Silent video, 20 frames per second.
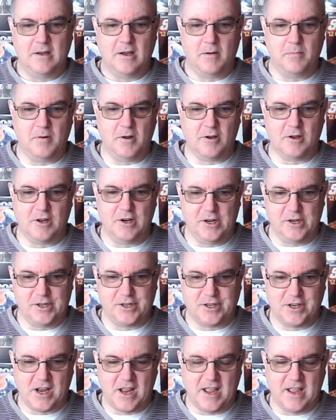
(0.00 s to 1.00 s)
I'm not going to
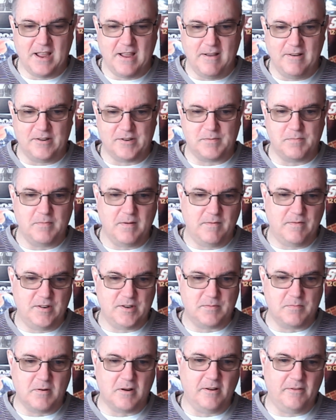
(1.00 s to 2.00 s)
say it's if
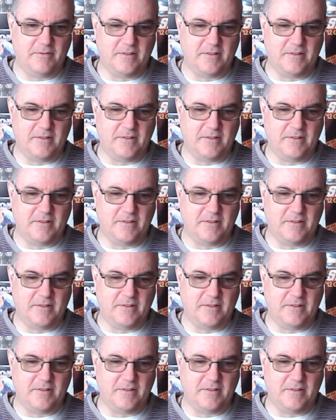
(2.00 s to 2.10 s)
it's my